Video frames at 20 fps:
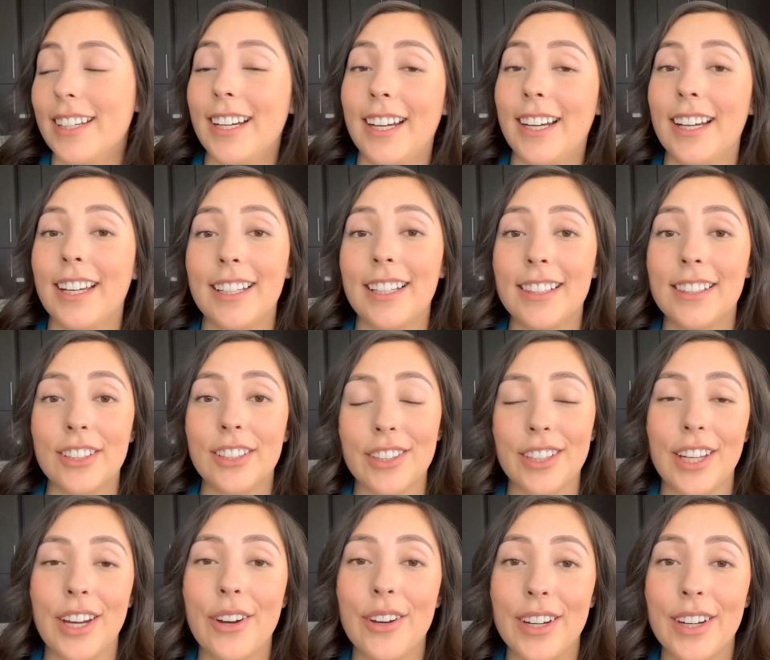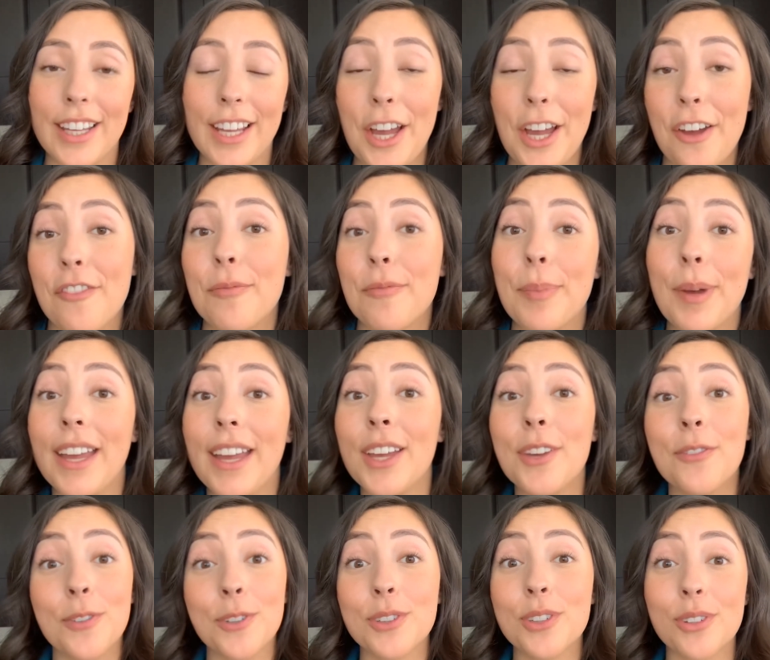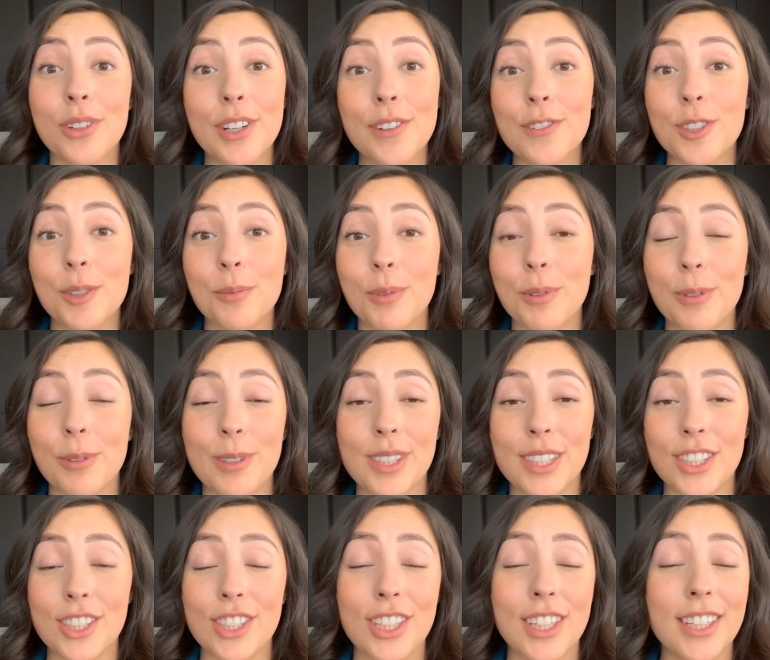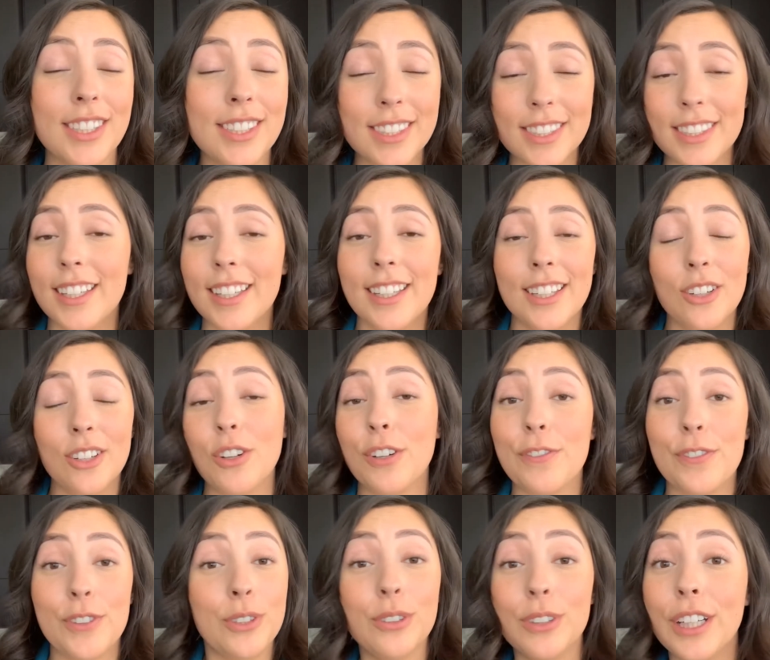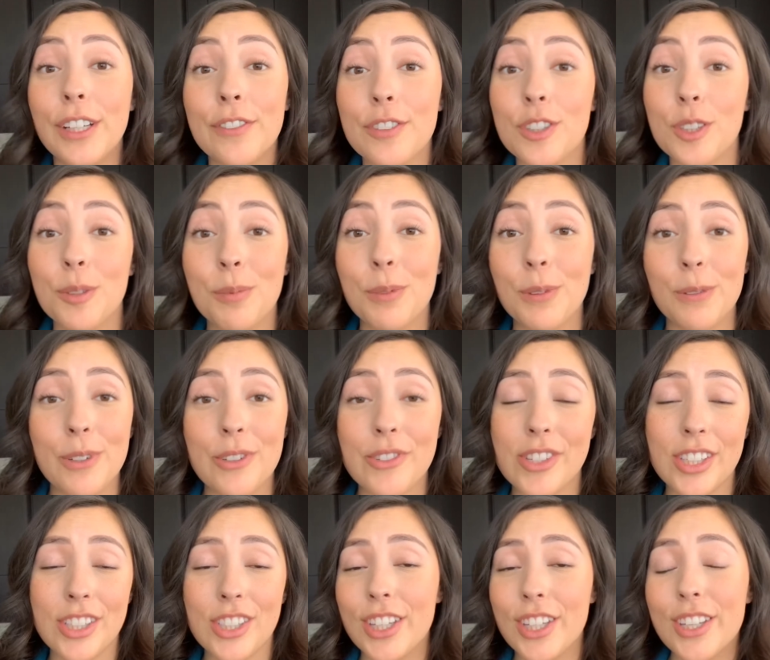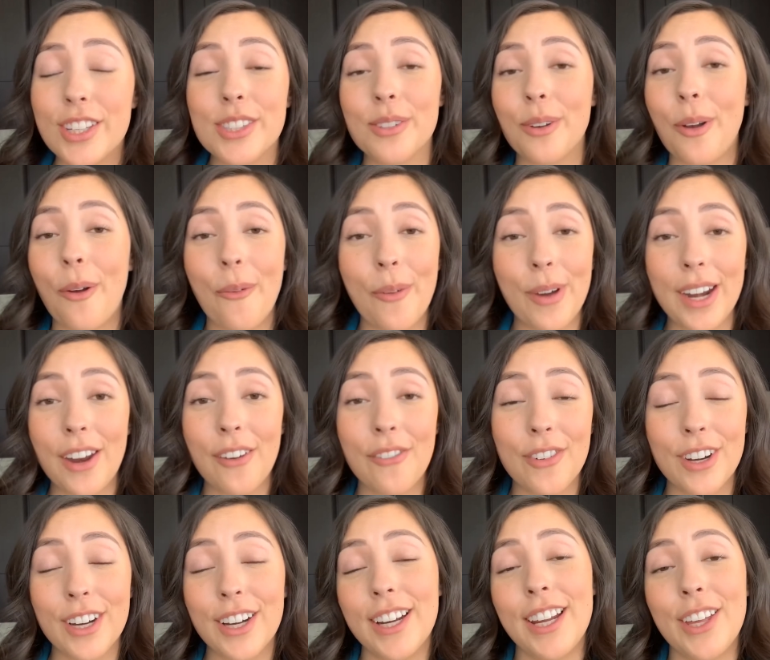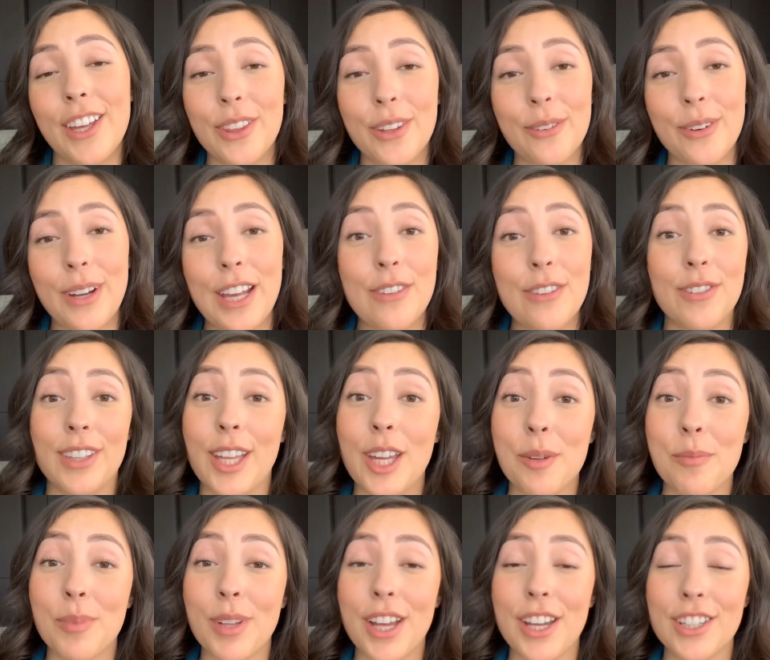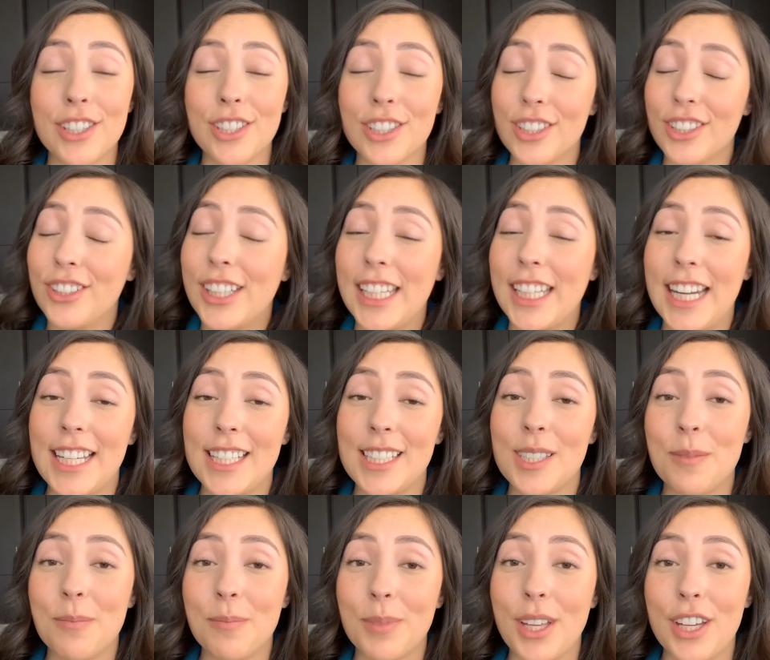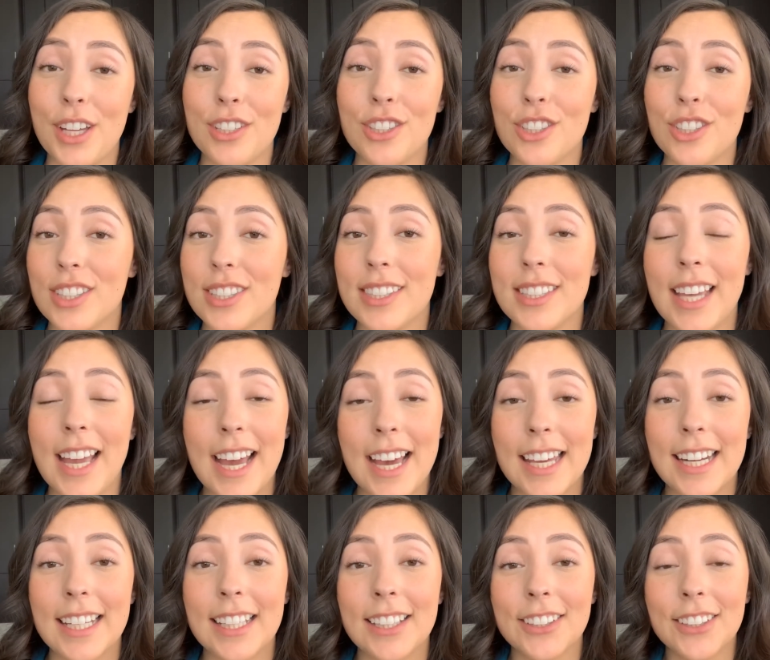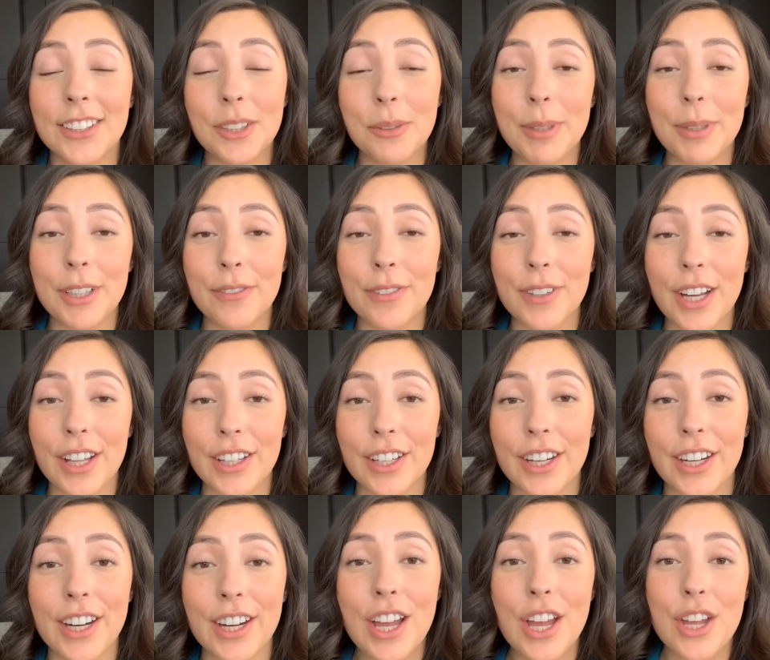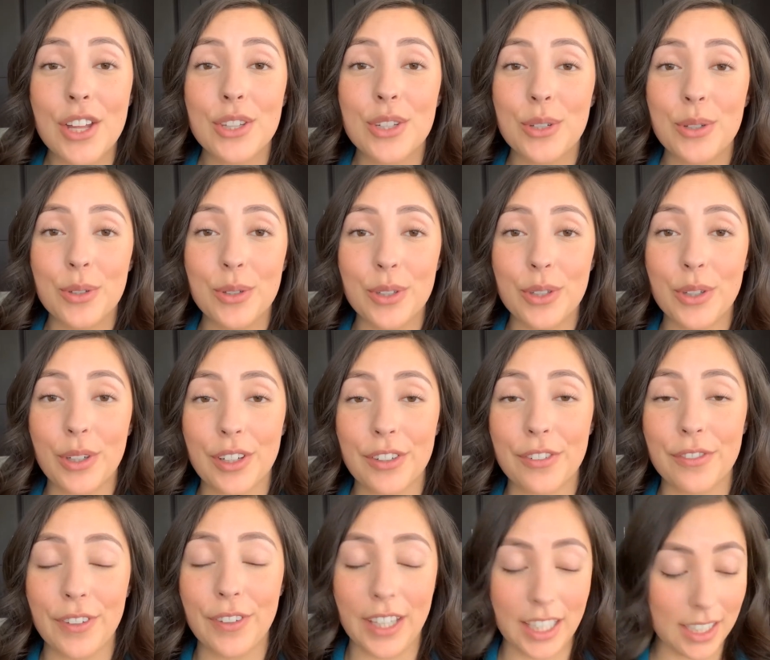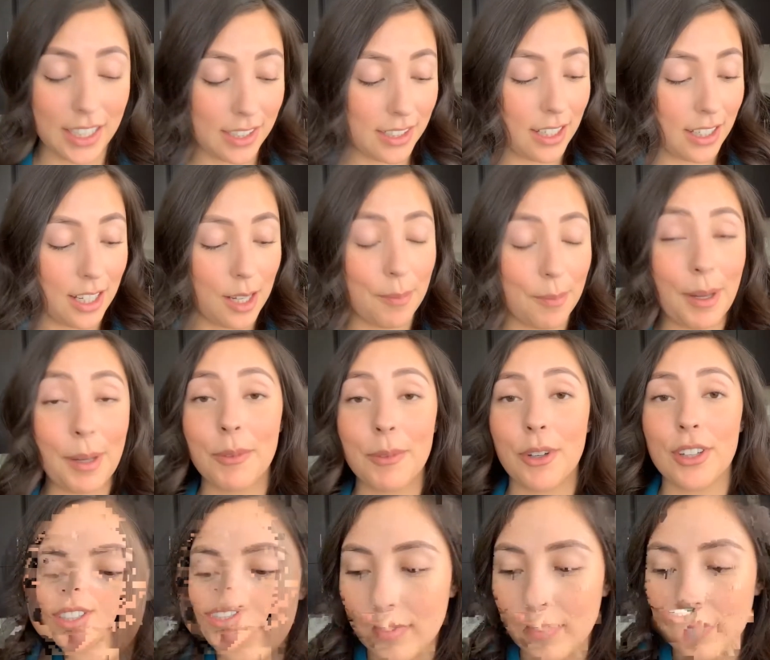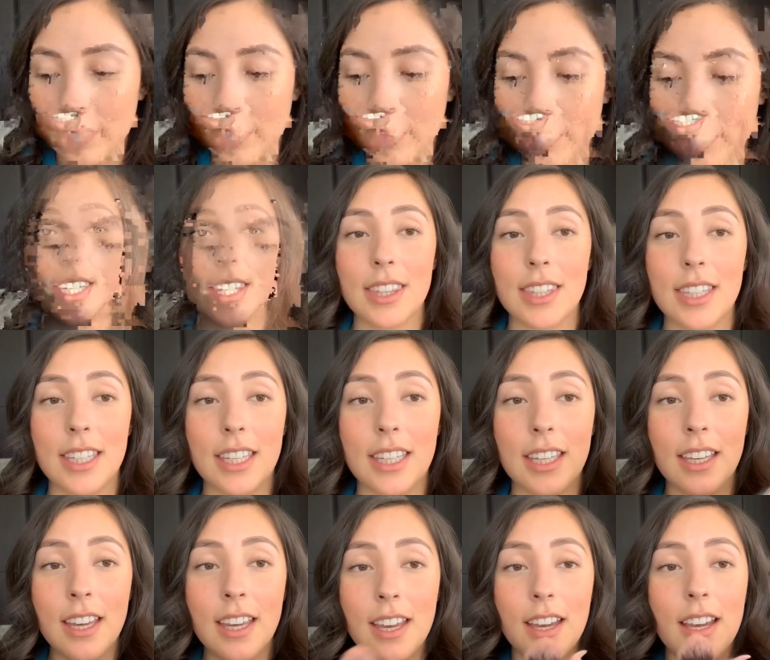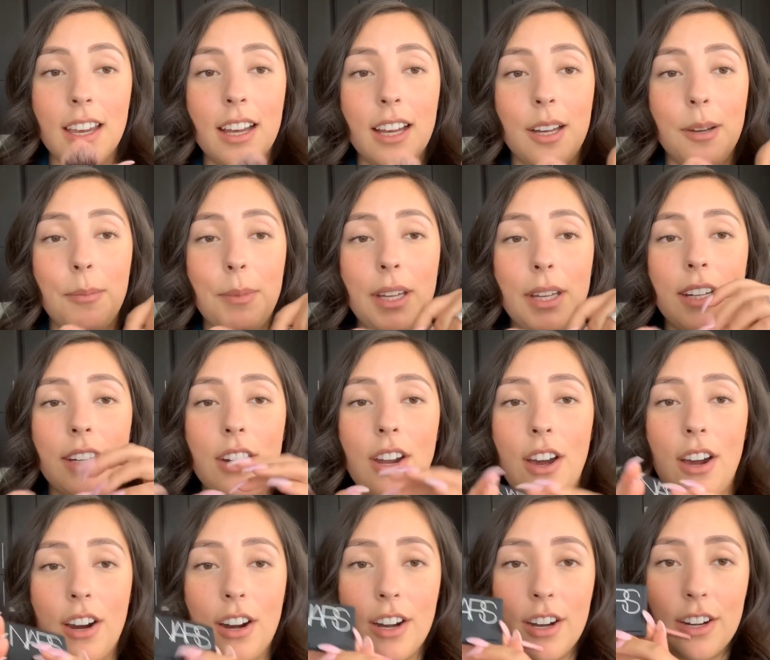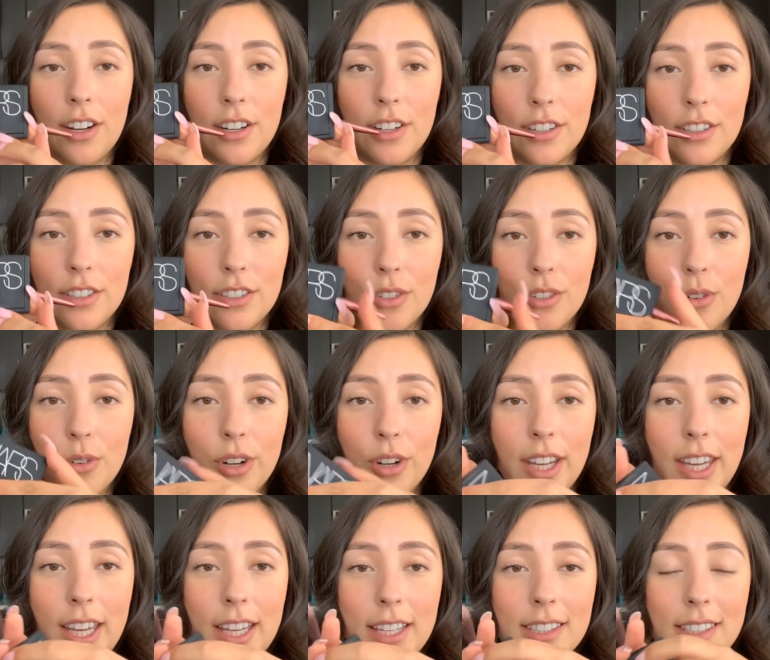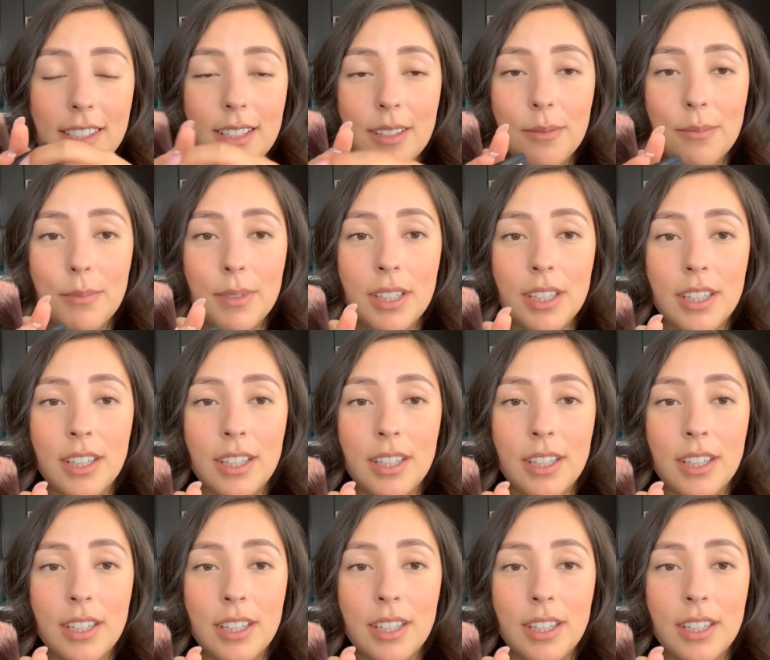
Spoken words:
I clearly already have, but if you don't have super rosy cheeks, or if you do have super rosy cheeks, whatever, either way, if you like blush, you can add some blush just to add a little bit of color to your face. I'm going to be using the NARS Orgasm